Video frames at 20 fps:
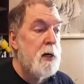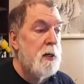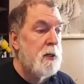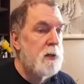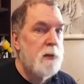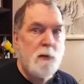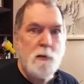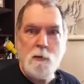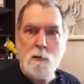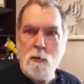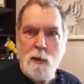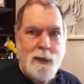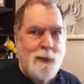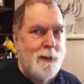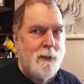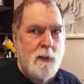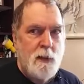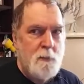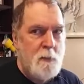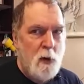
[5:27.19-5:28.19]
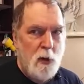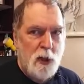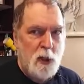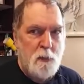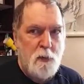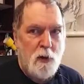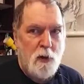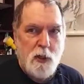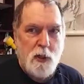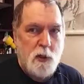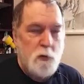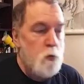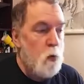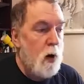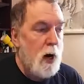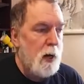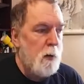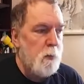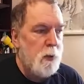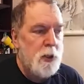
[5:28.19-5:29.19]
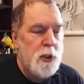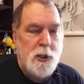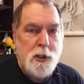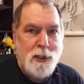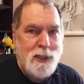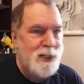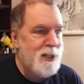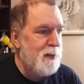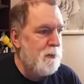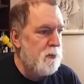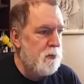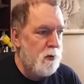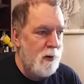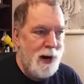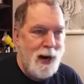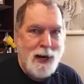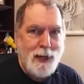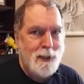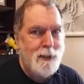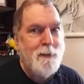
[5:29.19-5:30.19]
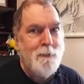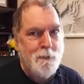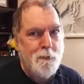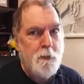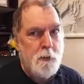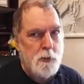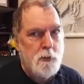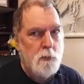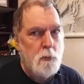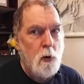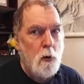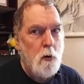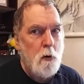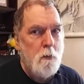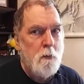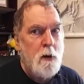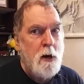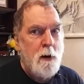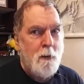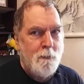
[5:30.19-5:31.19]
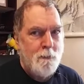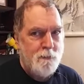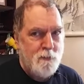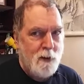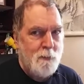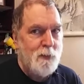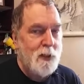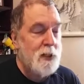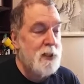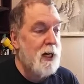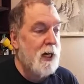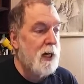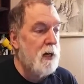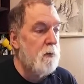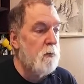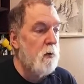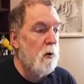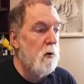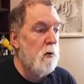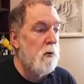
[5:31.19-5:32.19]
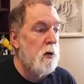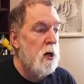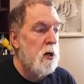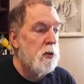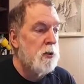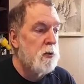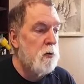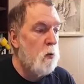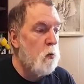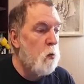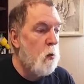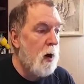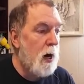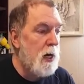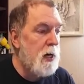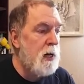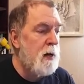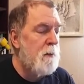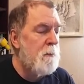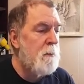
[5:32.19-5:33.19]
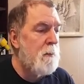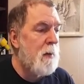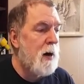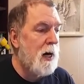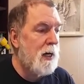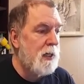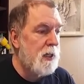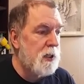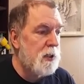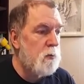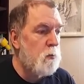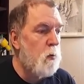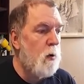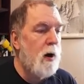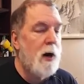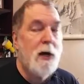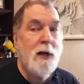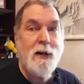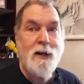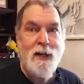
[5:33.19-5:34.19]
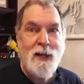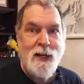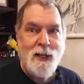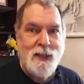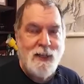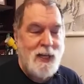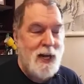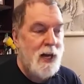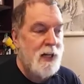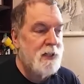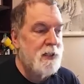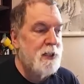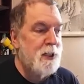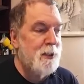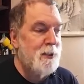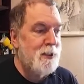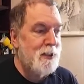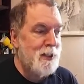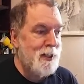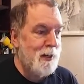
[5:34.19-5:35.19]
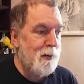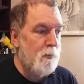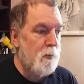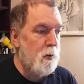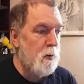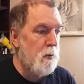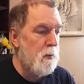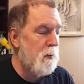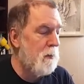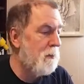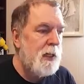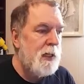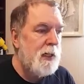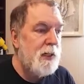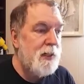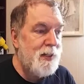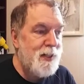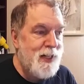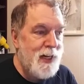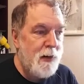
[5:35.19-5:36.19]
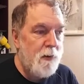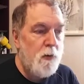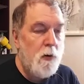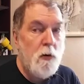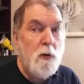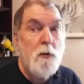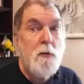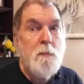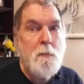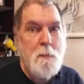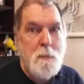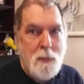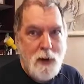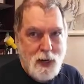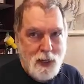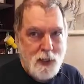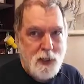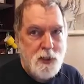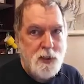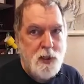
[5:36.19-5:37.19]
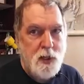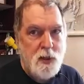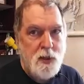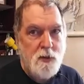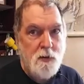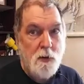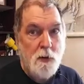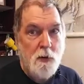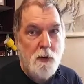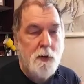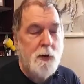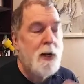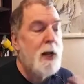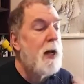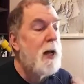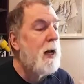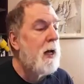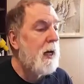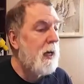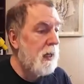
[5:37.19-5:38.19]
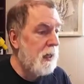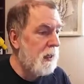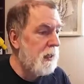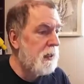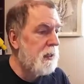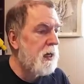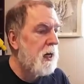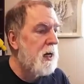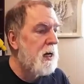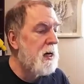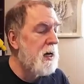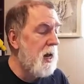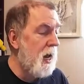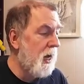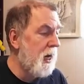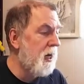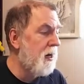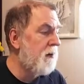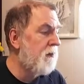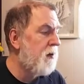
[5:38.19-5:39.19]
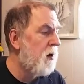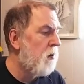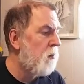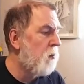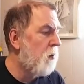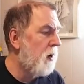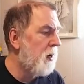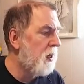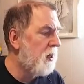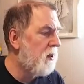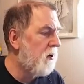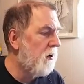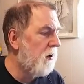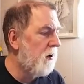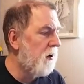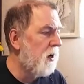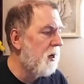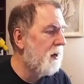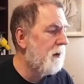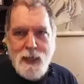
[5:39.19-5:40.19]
So the multiple is 1. We're just going to subtract the first row from the second row. So 1 minus 1, that's 0. 0 minus a third is negative 1/3.